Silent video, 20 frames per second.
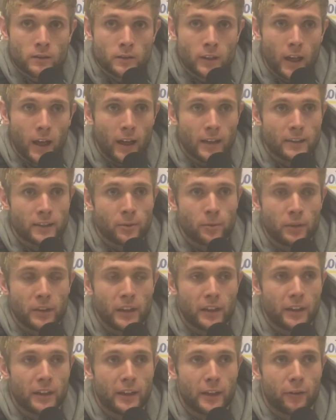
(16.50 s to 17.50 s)
Yeah, it's
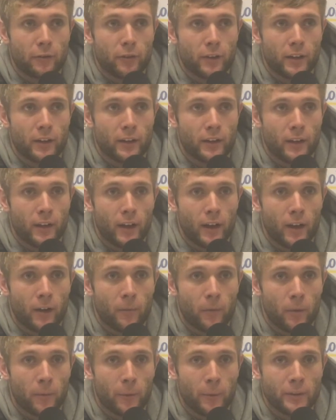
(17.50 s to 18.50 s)
completely different. I
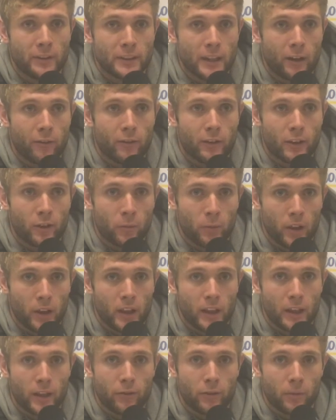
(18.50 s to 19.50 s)
mean, we just have a
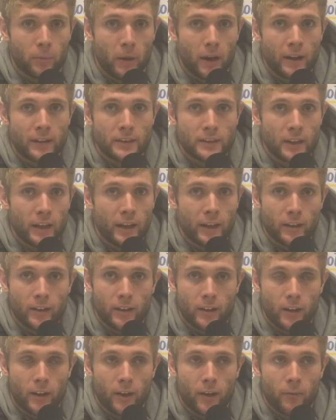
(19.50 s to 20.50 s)
completely different mindset.
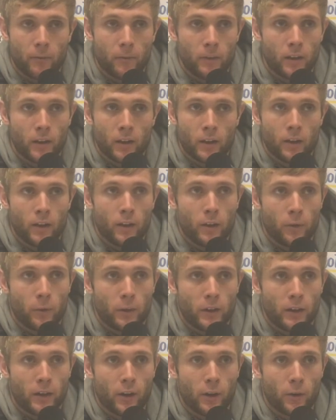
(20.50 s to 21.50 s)

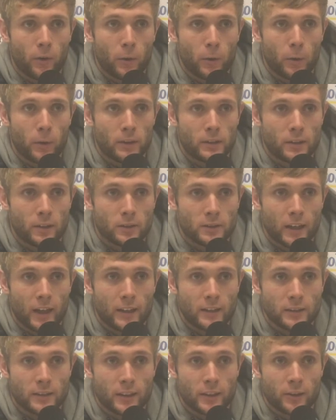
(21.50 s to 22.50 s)
We know what those
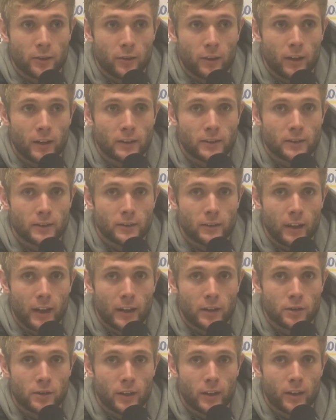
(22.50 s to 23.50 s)
guys did to us
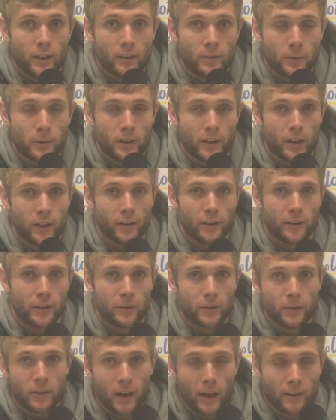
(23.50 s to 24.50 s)
last year,
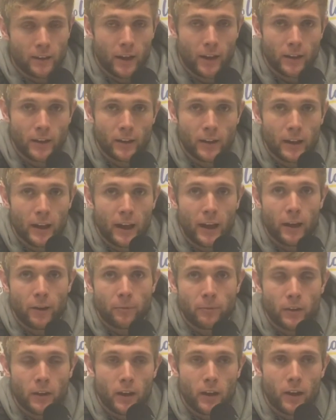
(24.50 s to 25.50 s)
particularly at the end of the
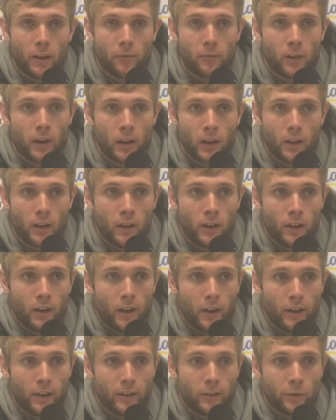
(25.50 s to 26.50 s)
game.
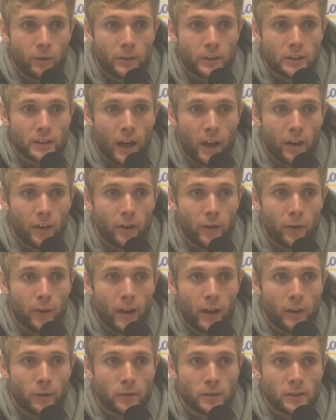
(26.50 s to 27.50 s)
And we just kind of knew
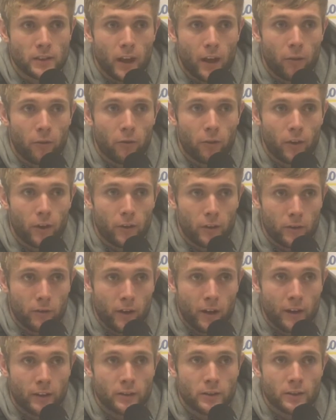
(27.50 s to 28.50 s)
that it was time for
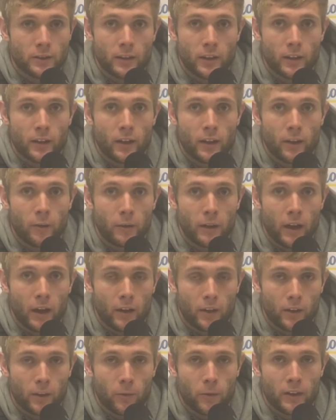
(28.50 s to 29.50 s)
revenge, and we got
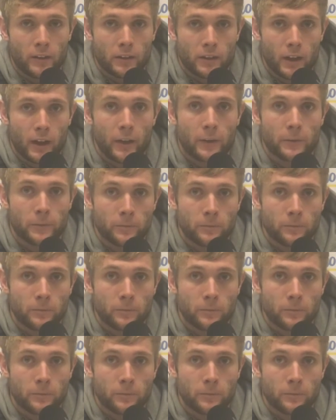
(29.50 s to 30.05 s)
a good win tonight.